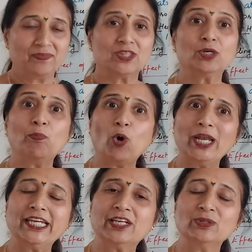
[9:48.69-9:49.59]
the
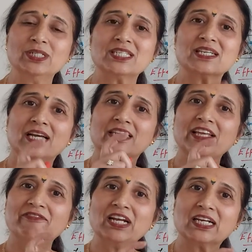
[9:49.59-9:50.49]
molecules,
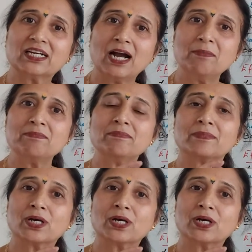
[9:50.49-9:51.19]
they will come